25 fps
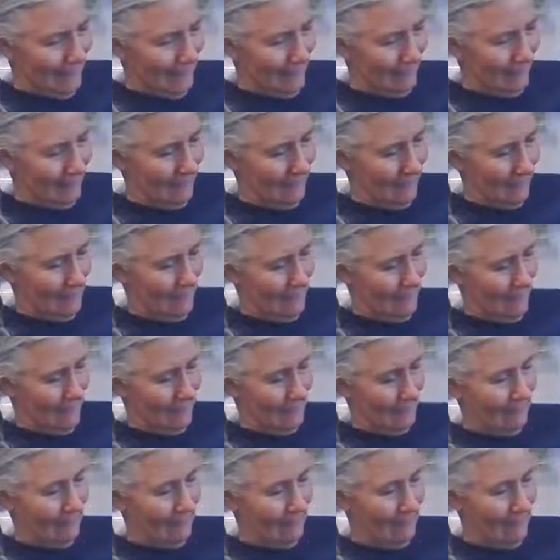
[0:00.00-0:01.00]

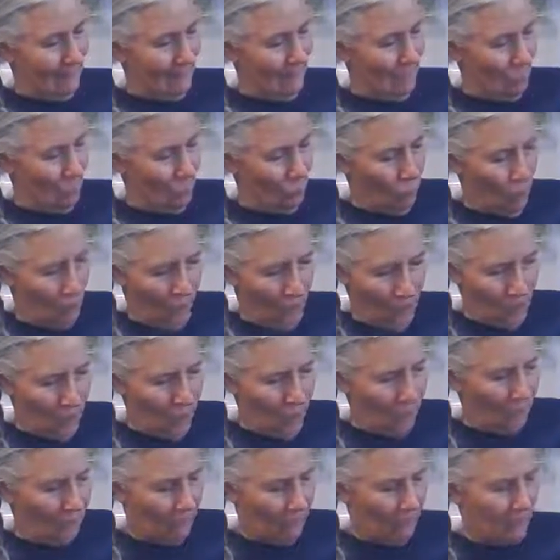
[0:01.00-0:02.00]
Oh, watch
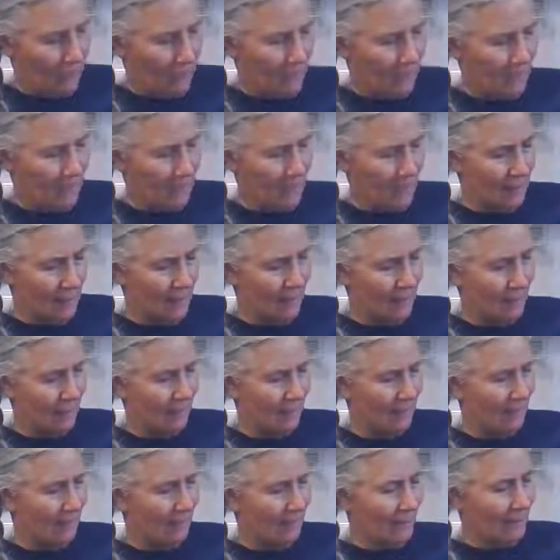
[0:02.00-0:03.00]
out for conceit.
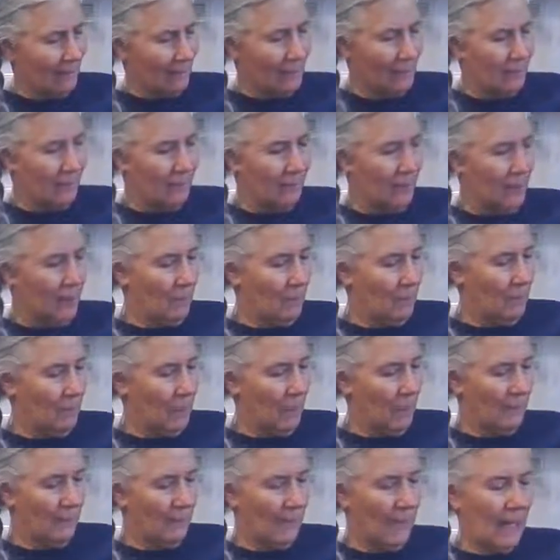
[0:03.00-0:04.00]
The
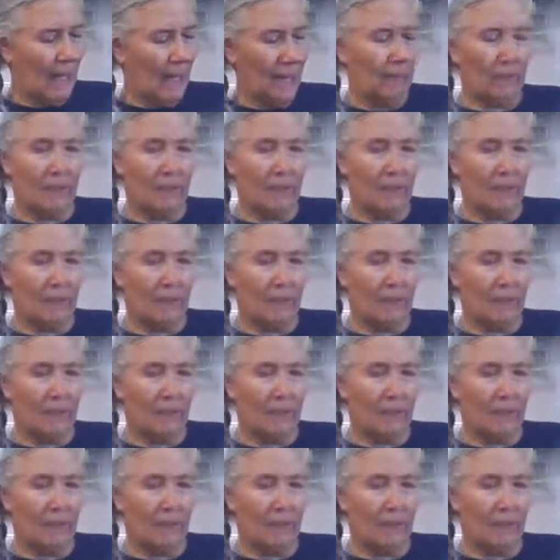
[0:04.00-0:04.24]
minute they are